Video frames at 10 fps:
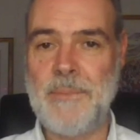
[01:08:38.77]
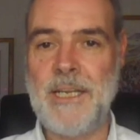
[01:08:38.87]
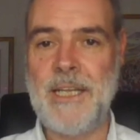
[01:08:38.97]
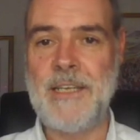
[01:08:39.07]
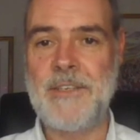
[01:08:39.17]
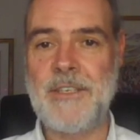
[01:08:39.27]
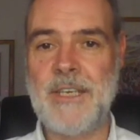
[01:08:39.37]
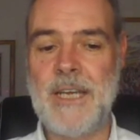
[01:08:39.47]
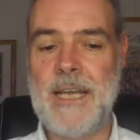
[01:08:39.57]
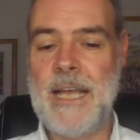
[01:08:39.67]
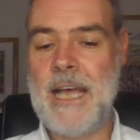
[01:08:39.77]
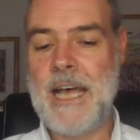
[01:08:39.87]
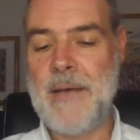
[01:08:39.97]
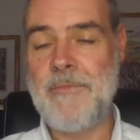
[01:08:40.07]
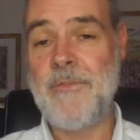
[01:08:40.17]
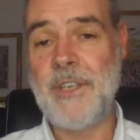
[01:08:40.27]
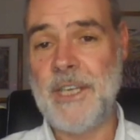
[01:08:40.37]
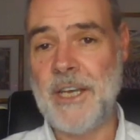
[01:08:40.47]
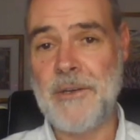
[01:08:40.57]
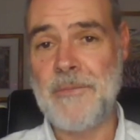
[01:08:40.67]
minute um,
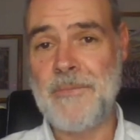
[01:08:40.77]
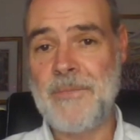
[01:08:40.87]
video